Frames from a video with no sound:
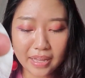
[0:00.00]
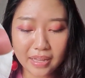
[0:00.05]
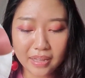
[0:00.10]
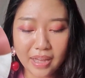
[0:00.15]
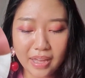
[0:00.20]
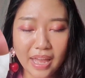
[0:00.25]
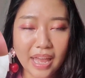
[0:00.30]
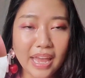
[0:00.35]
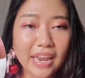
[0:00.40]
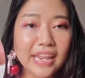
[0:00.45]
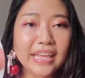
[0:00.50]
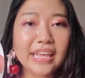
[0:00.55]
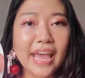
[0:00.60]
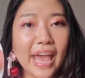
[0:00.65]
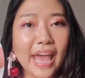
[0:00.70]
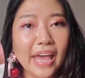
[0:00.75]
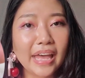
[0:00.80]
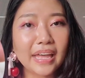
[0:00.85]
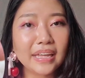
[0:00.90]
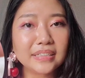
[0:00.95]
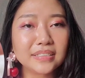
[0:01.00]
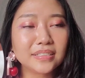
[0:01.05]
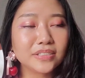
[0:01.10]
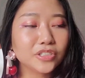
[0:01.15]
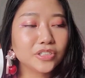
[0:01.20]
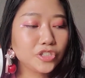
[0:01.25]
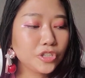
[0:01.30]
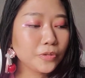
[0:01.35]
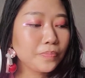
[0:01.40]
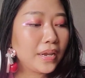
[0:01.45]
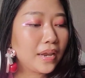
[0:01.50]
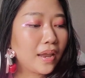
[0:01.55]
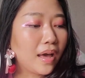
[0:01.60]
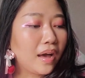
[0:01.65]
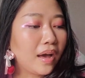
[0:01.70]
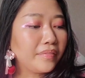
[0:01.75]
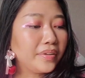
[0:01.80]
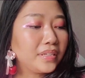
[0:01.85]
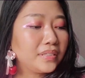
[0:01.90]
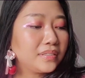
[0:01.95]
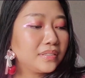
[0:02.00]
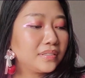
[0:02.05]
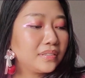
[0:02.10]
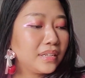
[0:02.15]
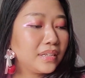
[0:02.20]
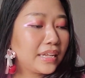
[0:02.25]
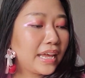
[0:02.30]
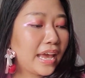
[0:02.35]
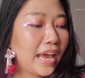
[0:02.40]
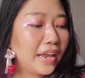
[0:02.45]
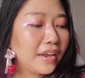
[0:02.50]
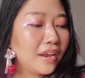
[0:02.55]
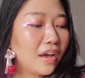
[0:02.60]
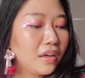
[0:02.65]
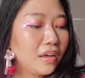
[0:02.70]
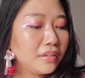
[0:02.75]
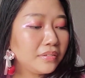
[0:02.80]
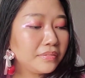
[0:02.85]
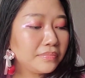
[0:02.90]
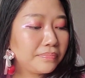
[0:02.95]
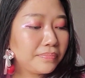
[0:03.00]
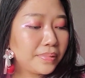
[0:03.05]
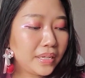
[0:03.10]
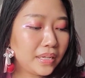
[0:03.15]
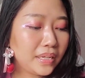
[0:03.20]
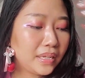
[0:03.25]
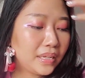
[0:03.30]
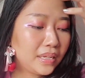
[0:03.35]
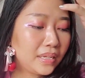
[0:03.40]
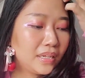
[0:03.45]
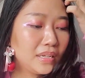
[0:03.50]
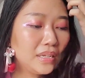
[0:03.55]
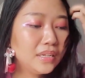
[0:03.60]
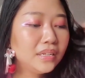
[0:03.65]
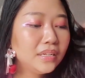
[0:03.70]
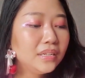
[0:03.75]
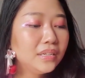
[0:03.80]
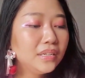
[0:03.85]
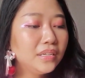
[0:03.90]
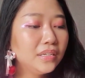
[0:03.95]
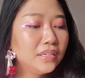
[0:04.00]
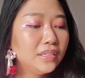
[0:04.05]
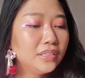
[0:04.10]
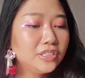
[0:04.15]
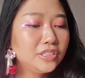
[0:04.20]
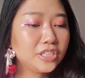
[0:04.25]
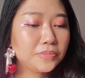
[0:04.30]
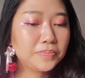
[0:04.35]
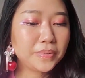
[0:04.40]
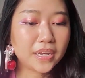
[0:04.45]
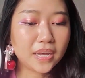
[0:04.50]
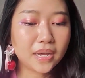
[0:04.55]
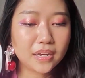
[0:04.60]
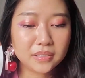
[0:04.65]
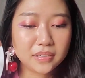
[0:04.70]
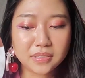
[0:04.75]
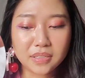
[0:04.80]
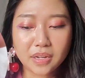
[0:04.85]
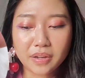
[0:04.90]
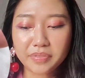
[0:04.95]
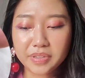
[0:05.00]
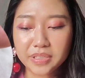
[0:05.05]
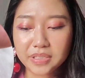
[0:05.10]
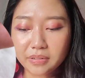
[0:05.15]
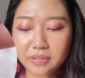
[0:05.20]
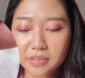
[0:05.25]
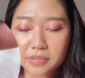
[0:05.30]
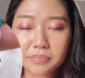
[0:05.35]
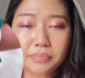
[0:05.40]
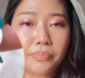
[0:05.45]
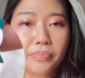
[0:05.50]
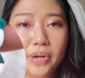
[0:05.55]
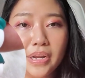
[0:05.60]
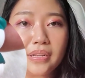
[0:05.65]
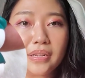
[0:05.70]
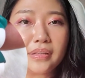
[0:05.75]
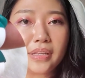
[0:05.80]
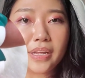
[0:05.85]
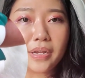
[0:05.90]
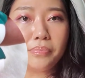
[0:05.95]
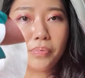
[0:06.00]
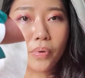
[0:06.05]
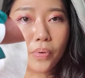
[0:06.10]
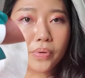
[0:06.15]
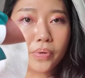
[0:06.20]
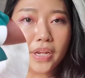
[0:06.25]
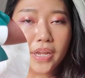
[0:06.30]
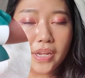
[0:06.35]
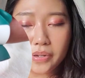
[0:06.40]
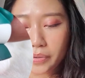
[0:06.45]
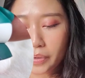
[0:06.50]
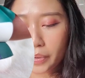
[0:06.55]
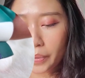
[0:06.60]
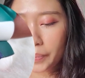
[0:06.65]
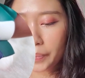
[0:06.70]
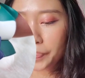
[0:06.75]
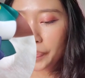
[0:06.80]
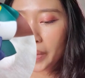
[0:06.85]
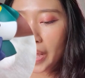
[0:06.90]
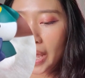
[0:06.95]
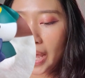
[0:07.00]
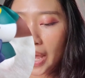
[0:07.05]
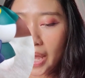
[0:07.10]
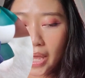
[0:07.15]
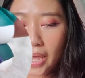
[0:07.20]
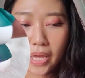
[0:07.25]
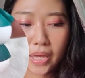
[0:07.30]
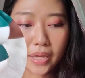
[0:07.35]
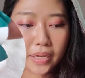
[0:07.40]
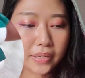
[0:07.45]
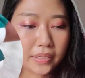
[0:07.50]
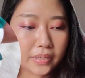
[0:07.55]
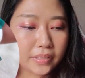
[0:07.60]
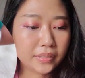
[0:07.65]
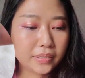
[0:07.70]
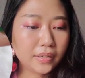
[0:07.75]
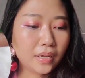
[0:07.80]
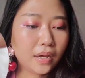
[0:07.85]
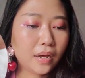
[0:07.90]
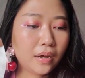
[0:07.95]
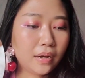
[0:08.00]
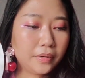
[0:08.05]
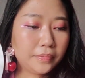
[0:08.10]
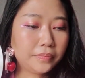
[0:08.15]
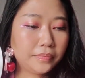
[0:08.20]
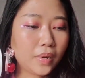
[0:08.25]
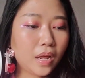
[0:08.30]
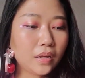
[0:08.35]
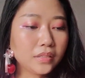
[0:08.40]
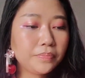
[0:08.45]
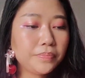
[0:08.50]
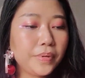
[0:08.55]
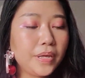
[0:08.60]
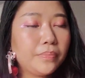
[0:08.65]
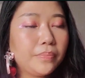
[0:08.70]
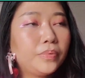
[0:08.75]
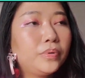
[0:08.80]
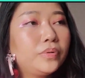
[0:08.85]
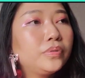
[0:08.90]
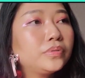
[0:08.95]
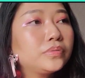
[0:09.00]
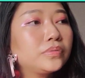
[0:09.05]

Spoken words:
any cat should be loved. It cannot be just because of a certain breed that they're born in, you know? And lots of people